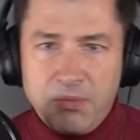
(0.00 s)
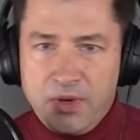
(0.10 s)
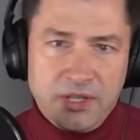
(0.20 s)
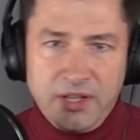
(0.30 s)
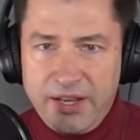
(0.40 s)

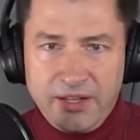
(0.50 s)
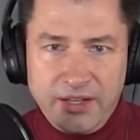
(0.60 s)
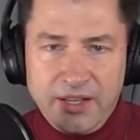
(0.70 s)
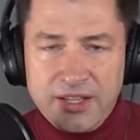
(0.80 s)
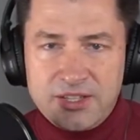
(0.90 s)
when the
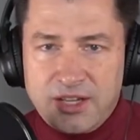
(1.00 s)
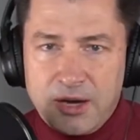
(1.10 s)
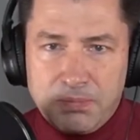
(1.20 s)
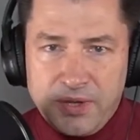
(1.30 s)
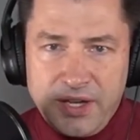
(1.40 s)
lightning hits the
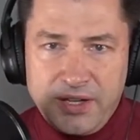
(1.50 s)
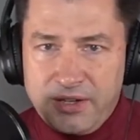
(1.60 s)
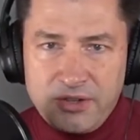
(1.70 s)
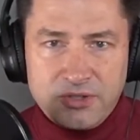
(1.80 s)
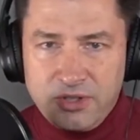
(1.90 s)
airplane and
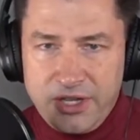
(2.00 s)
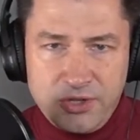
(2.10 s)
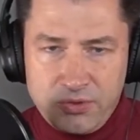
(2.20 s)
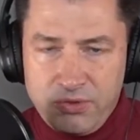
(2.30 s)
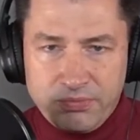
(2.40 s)
there's
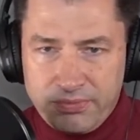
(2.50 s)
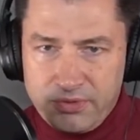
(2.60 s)
electrical